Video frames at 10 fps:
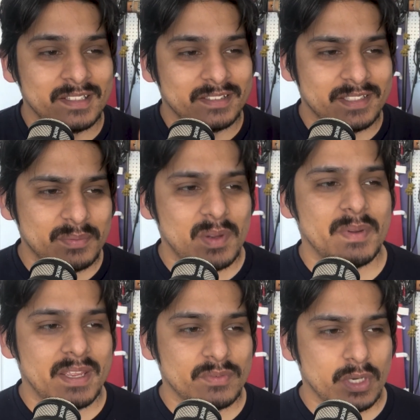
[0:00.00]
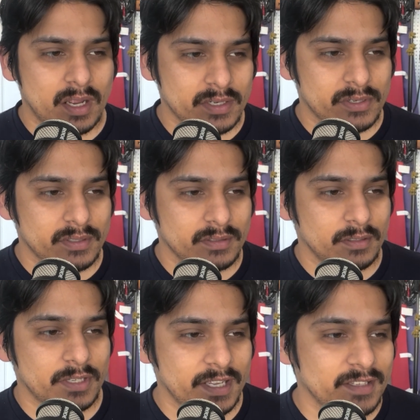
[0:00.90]
This is why we have Josh,
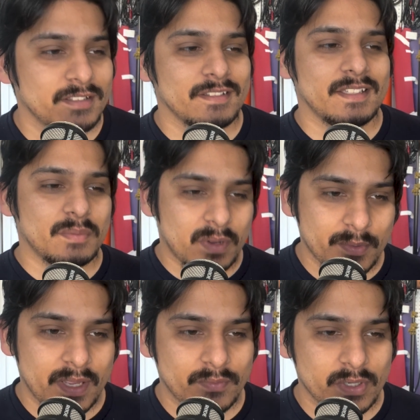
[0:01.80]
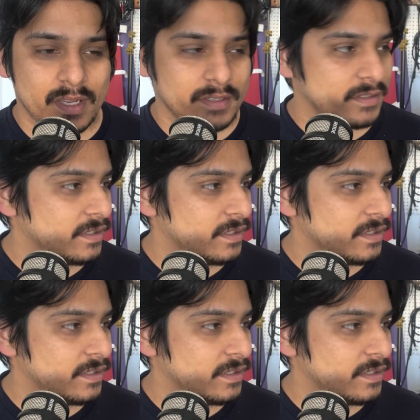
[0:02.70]
okay? This is why we have Josh.